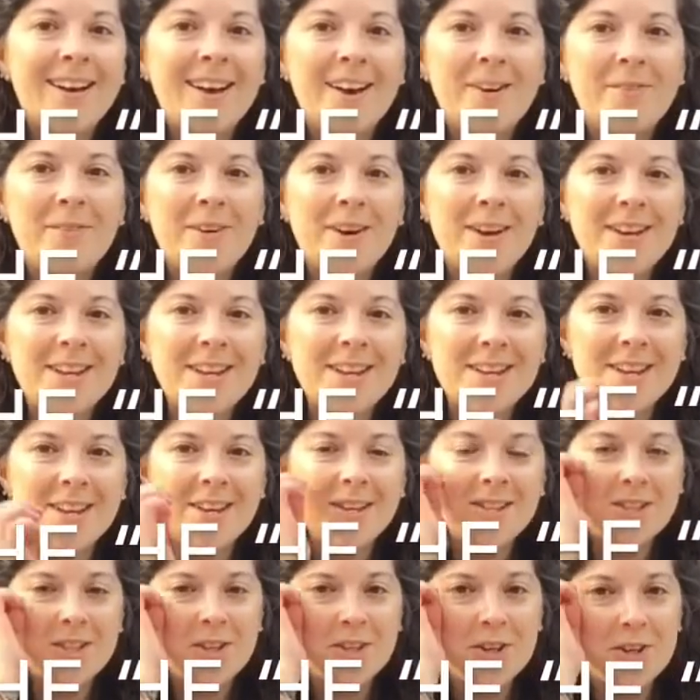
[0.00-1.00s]
wanted
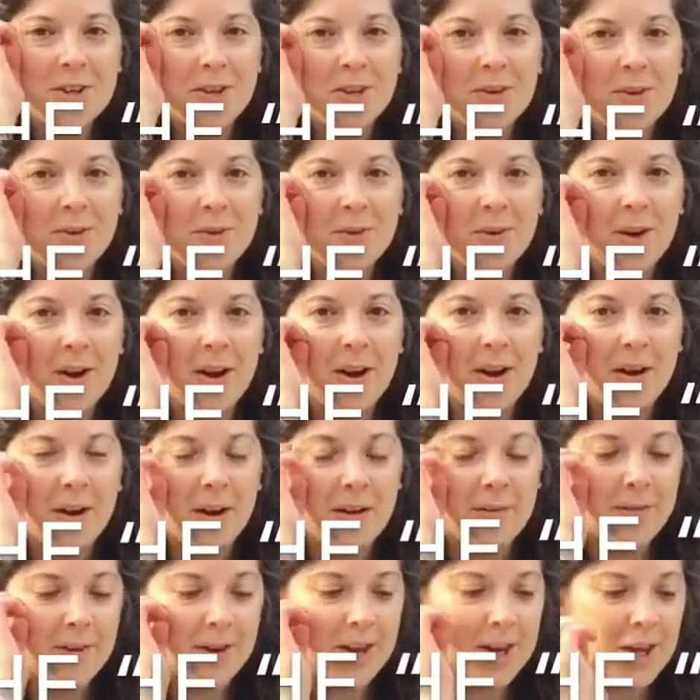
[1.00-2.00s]
to do
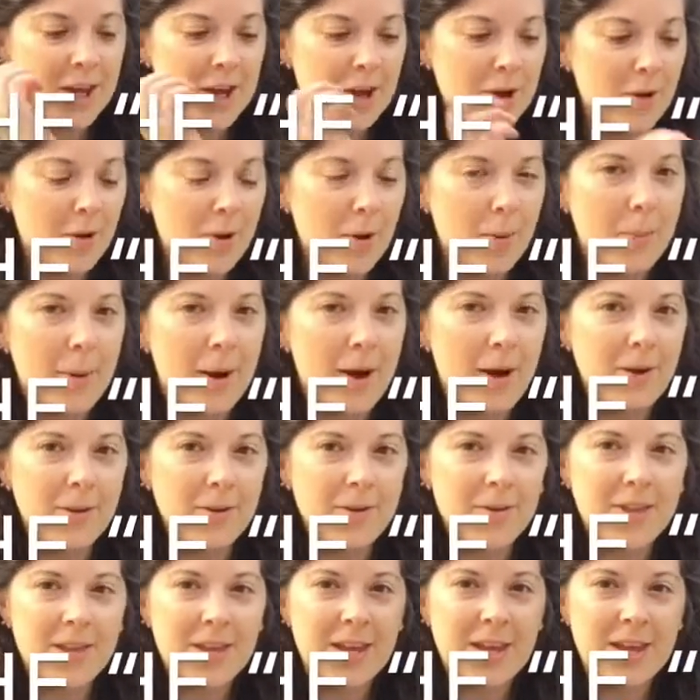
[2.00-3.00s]
a video
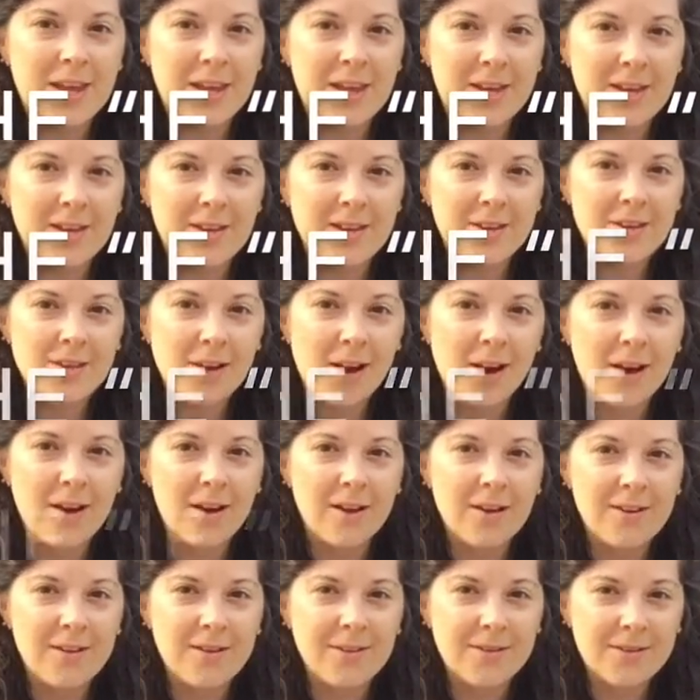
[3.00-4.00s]
about the
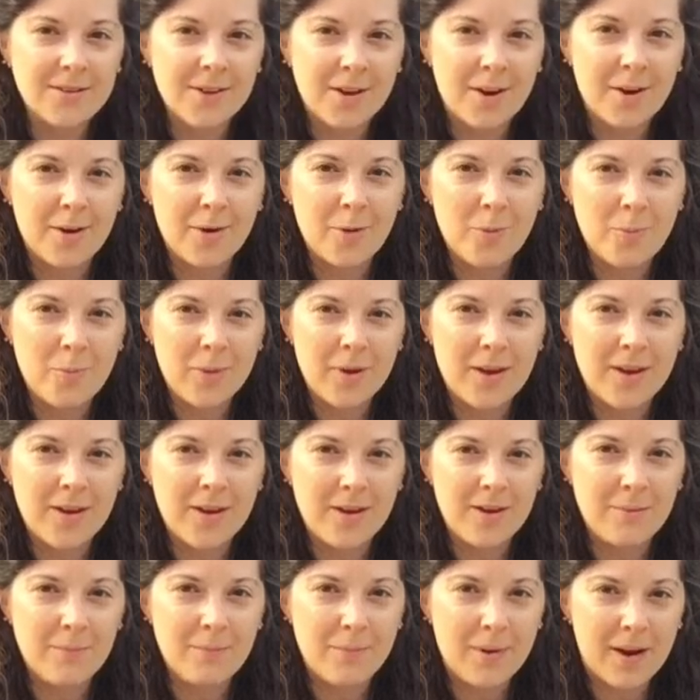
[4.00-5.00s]
non-Tom
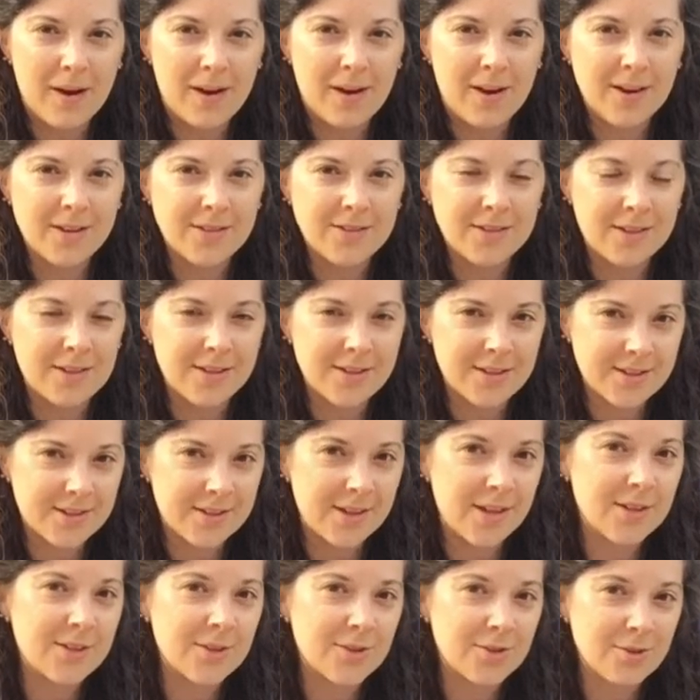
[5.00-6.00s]
bin bags and
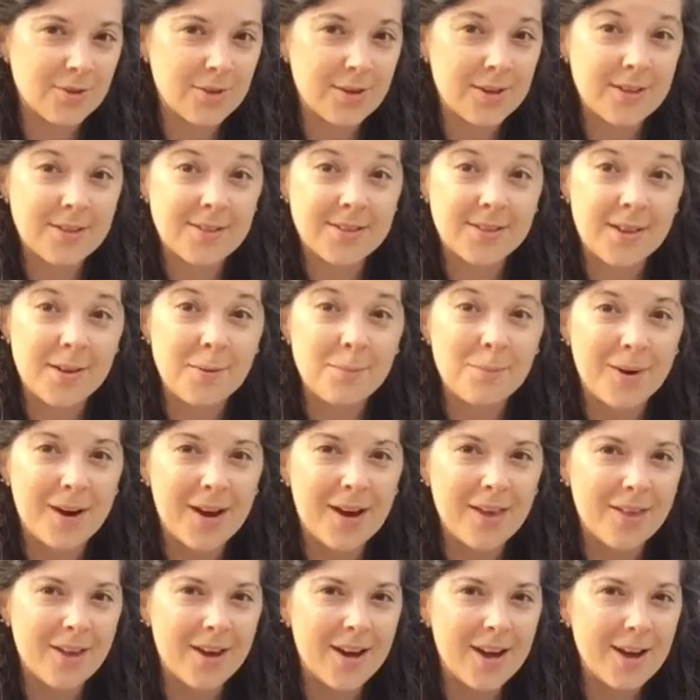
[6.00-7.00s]
accessories in
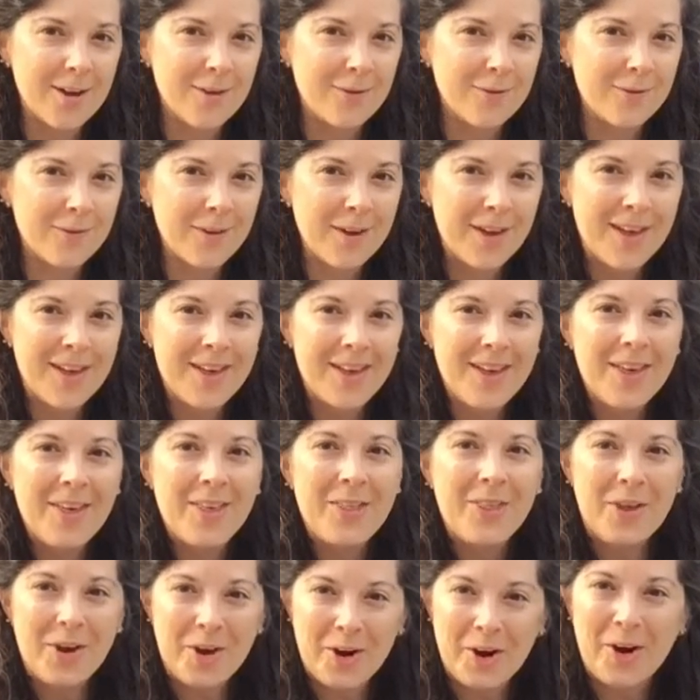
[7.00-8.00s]
my life.
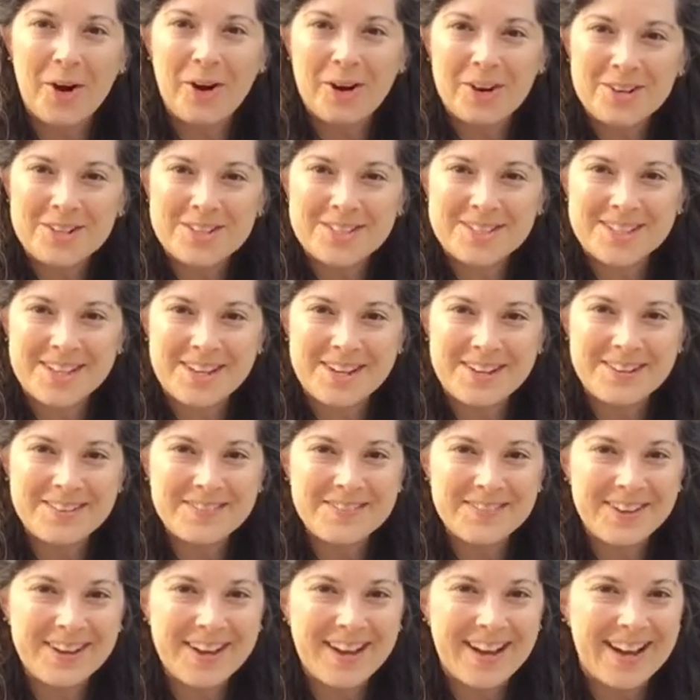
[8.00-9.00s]
There are
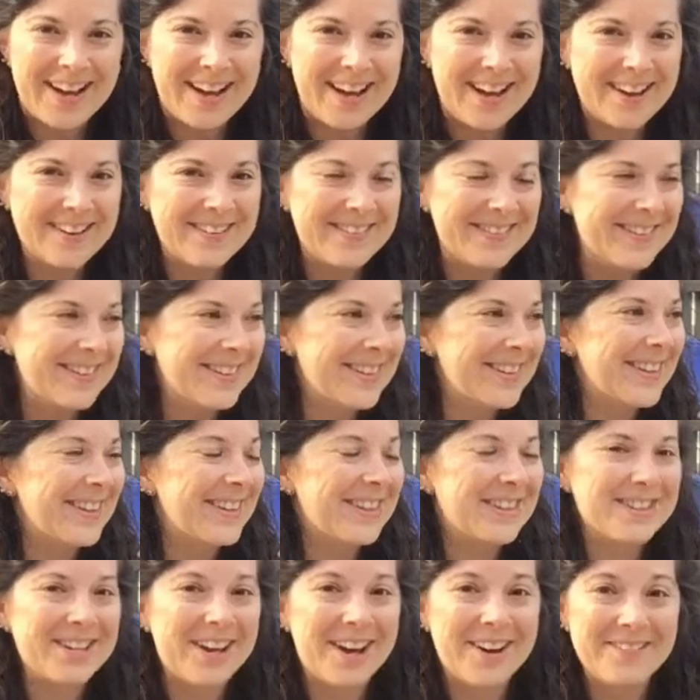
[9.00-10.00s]
some.
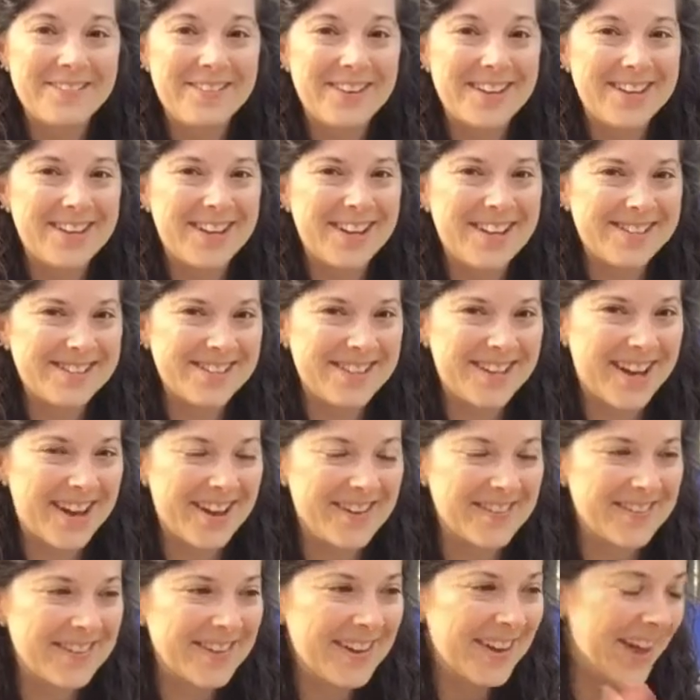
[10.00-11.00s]
Tom bin doesn't
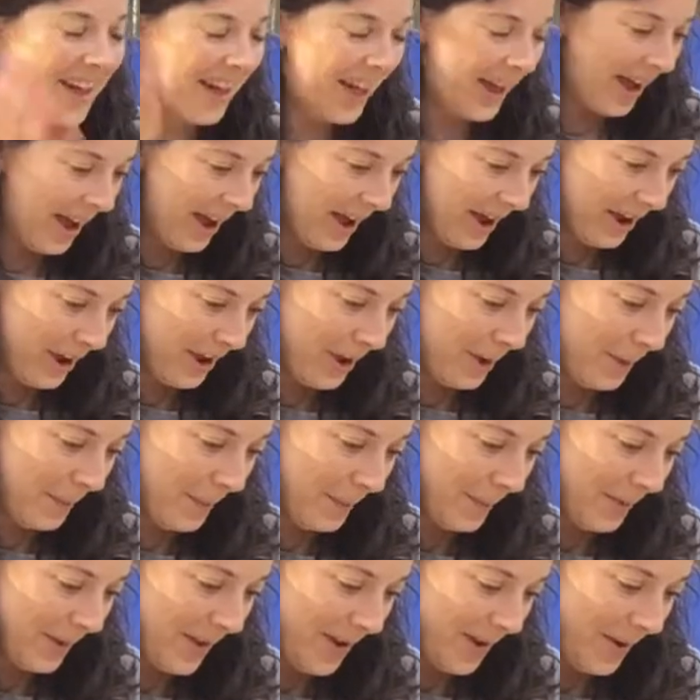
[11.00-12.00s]
have a
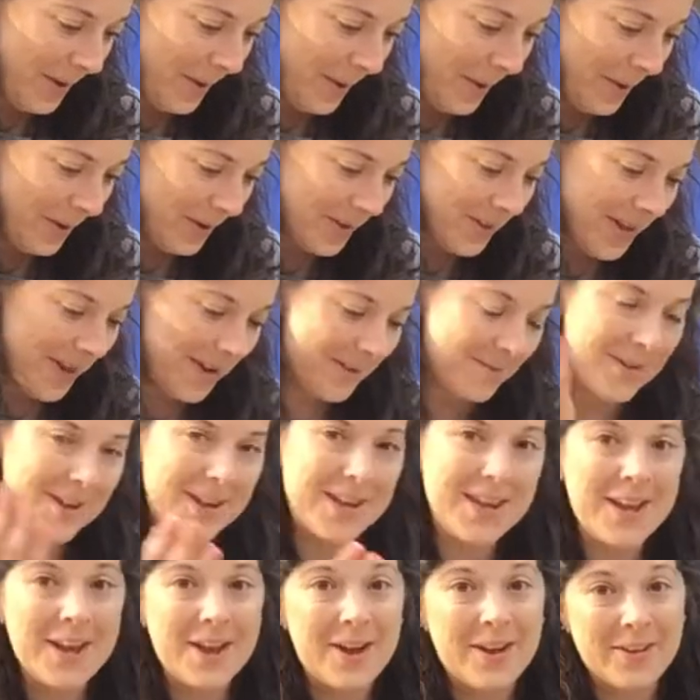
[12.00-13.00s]
complete hold on
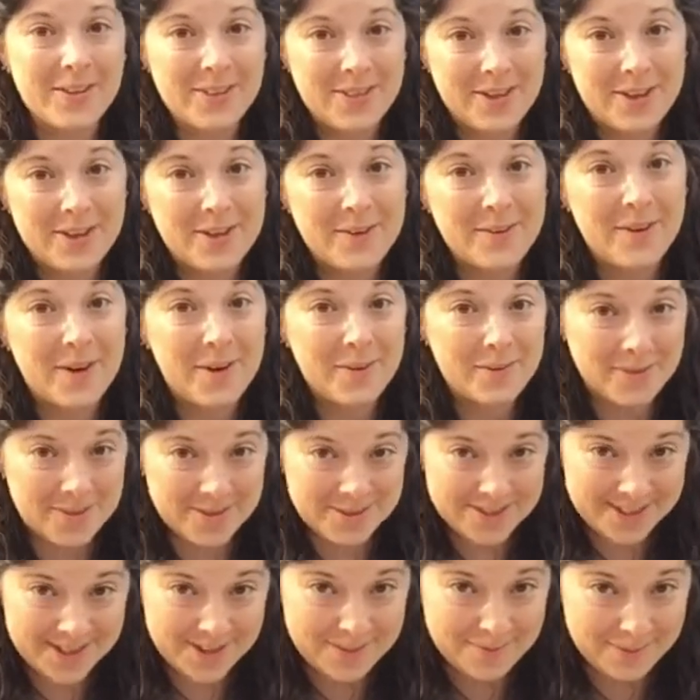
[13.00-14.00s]
me, although I
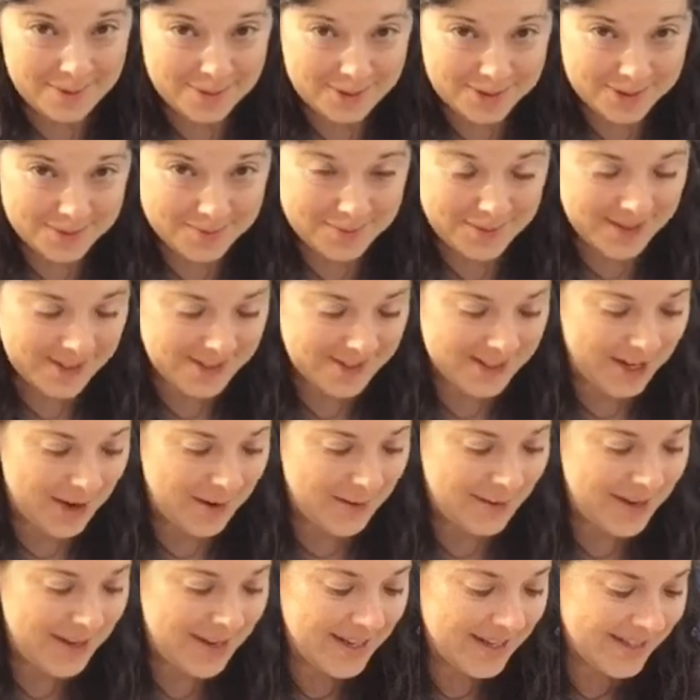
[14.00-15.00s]
will say most of my
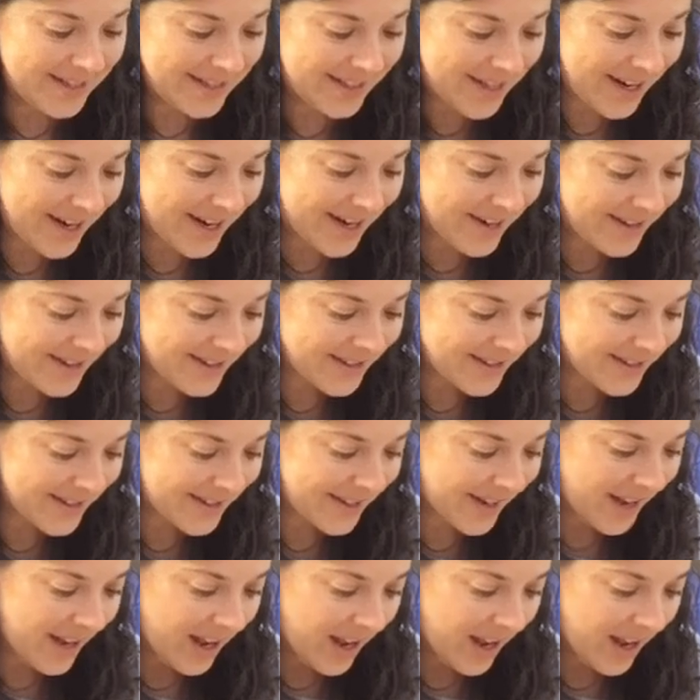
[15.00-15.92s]
stuff is theirs.